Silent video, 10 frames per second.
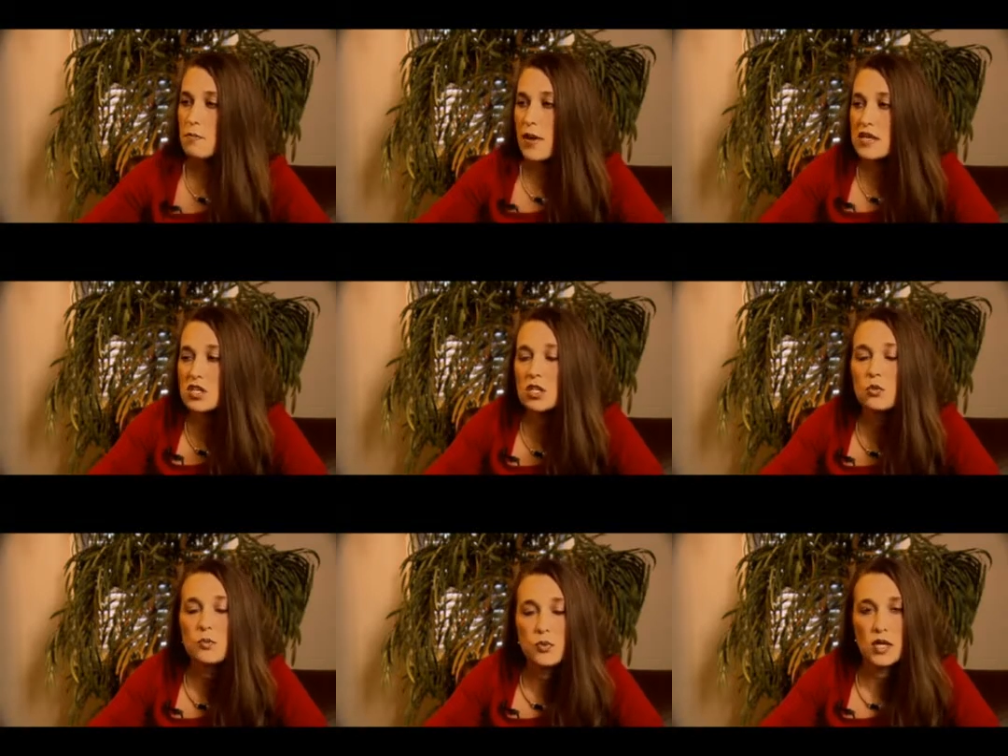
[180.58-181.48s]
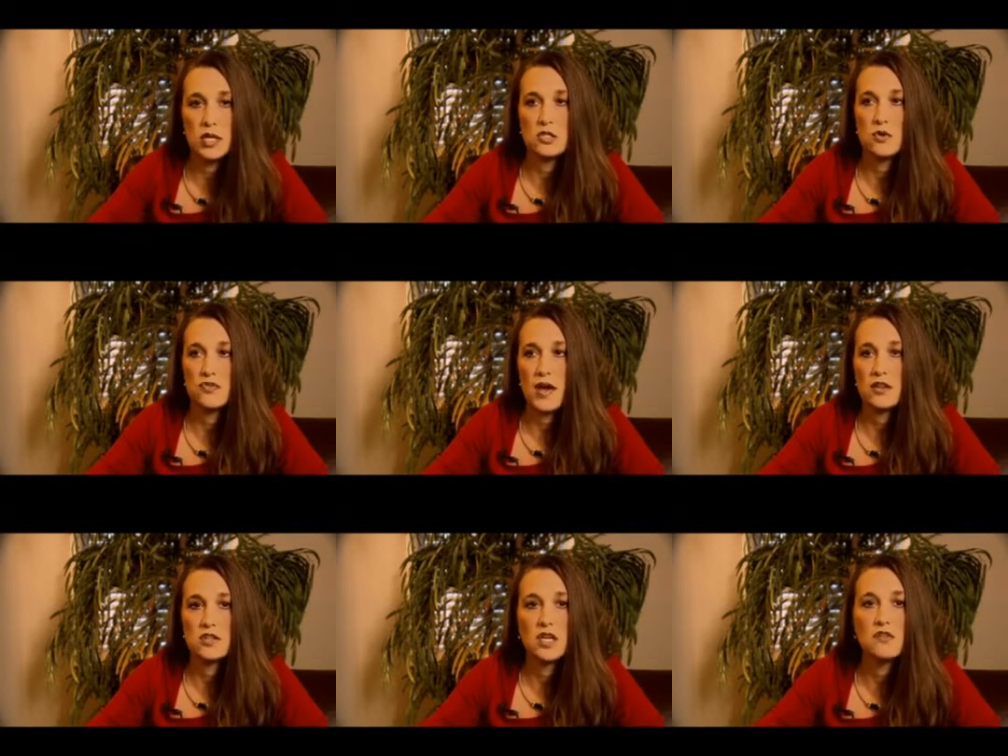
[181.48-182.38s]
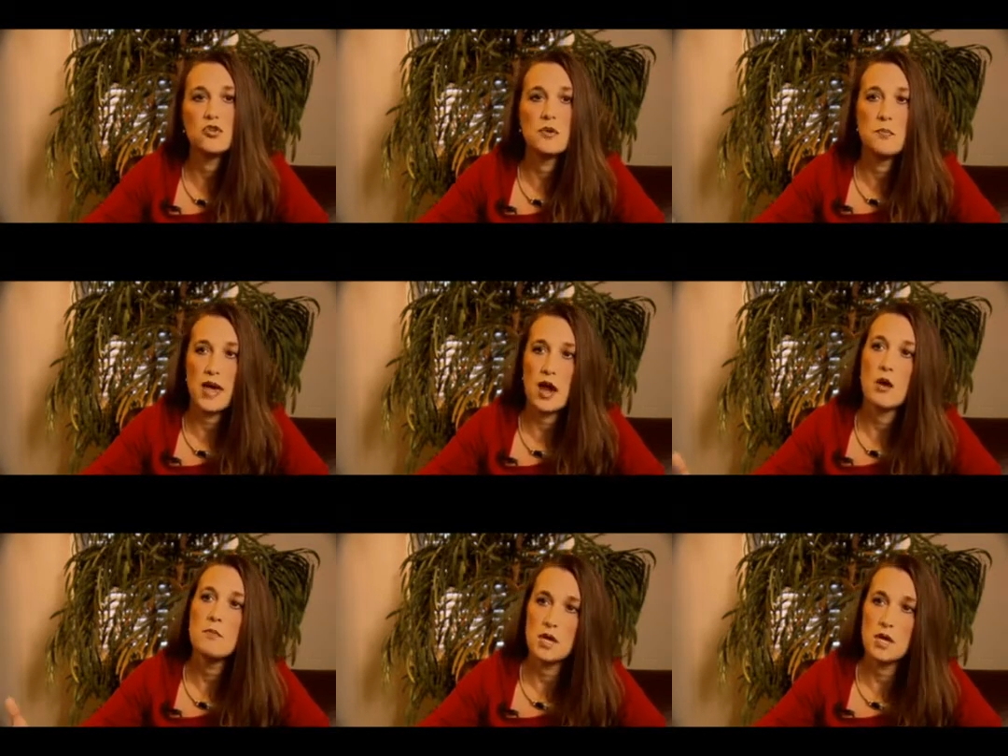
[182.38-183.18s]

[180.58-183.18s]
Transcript: basically were put into effect to give you the bare